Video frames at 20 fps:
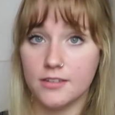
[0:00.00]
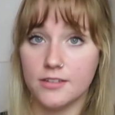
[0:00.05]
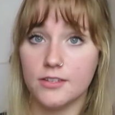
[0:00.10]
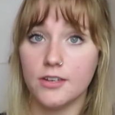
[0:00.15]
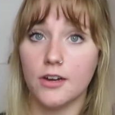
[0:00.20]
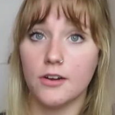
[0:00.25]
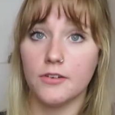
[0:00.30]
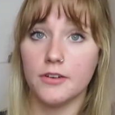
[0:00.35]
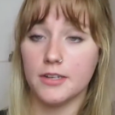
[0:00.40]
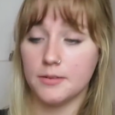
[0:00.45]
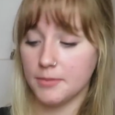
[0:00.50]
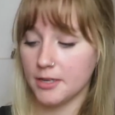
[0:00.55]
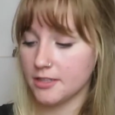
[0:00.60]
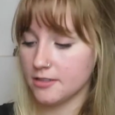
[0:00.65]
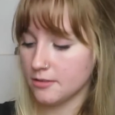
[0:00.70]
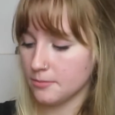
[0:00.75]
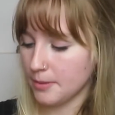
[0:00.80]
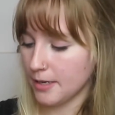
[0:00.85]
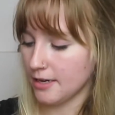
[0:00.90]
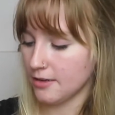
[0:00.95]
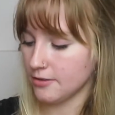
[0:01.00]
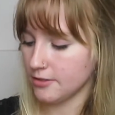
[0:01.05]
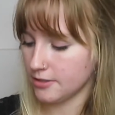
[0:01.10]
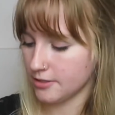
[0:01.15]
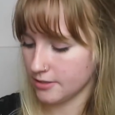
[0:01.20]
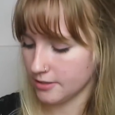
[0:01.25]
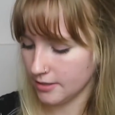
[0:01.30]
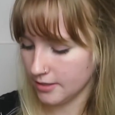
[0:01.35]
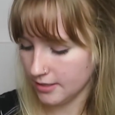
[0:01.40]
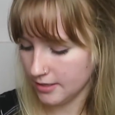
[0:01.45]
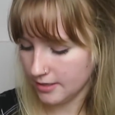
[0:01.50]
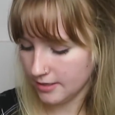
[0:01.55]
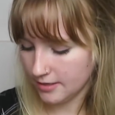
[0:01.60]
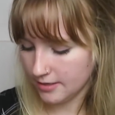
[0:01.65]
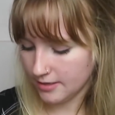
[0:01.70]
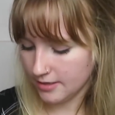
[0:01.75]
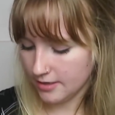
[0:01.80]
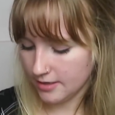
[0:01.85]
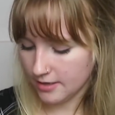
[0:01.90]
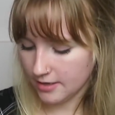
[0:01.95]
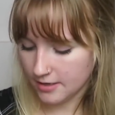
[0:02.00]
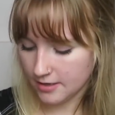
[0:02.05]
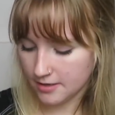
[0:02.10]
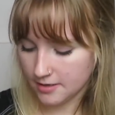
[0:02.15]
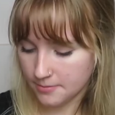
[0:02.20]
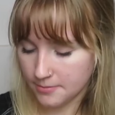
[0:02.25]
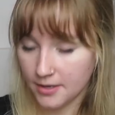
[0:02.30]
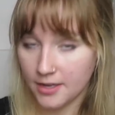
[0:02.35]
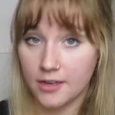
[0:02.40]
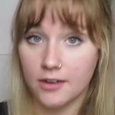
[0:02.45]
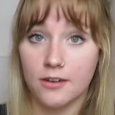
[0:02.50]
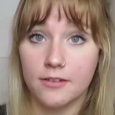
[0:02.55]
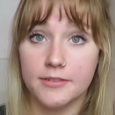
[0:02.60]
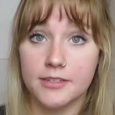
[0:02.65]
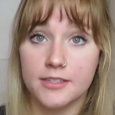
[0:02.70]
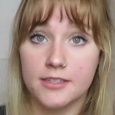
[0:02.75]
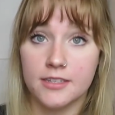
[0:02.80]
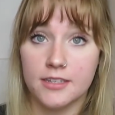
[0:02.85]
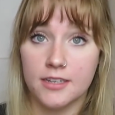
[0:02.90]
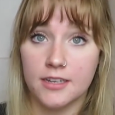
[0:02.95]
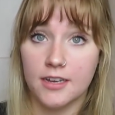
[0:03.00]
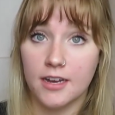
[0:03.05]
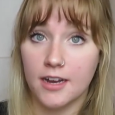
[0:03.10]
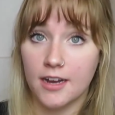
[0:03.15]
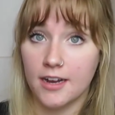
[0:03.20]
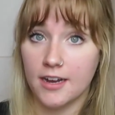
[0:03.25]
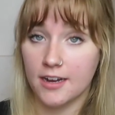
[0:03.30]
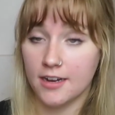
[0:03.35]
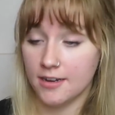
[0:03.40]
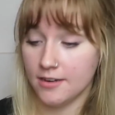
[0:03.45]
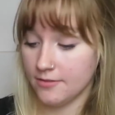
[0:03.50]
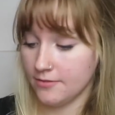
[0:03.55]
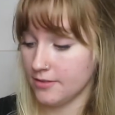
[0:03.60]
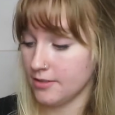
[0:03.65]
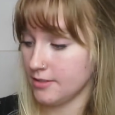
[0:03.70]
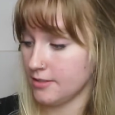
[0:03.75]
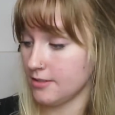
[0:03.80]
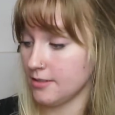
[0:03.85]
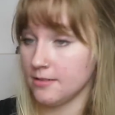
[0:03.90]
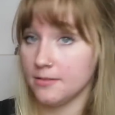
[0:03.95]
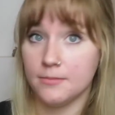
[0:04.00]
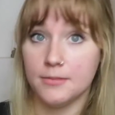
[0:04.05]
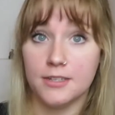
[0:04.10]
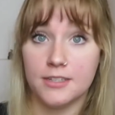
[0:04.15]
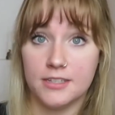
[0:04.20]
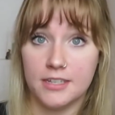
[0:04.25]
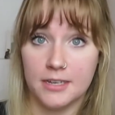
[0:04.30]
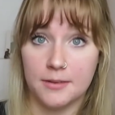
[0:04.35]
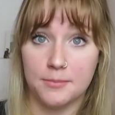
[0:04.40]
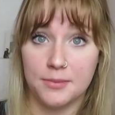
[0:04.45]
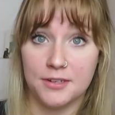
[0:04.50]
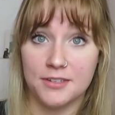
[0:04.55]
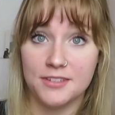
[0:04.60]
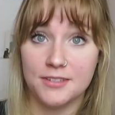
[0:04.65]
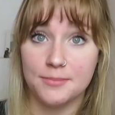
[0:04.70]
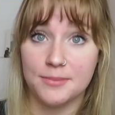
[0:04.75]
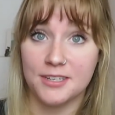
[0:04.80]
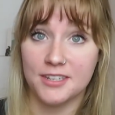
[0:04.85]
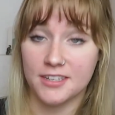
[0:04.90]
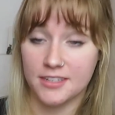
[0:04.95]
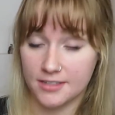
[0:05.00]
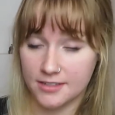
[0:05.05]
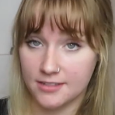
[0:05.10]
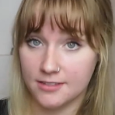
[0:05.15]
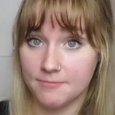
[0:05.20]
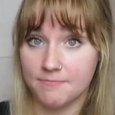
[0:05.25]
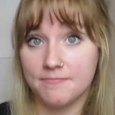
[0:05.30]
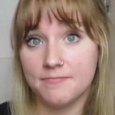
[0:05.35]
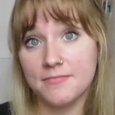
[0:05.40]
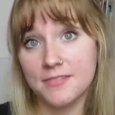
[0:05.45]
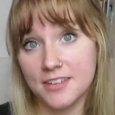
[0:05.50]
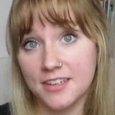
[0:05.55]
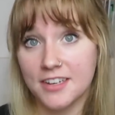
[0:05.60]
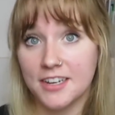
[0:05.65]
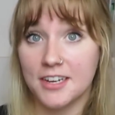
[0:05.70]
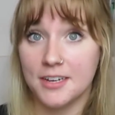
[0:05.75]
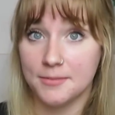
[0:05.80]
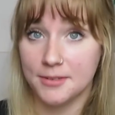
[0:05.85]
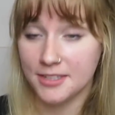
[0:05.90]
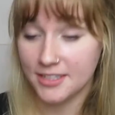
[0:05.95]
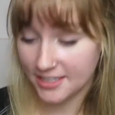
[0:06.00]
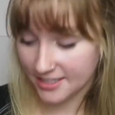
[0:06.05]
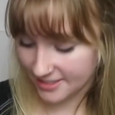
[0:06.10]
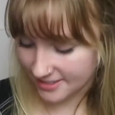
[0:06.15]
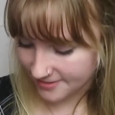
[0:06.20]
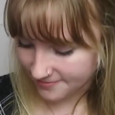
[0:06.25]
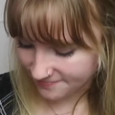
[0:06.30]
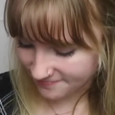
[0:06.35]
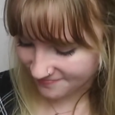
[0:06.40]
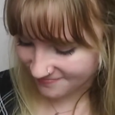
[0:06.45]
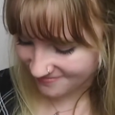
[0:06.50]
So in my little pouch, I obviously have some tampons because I'm a lady,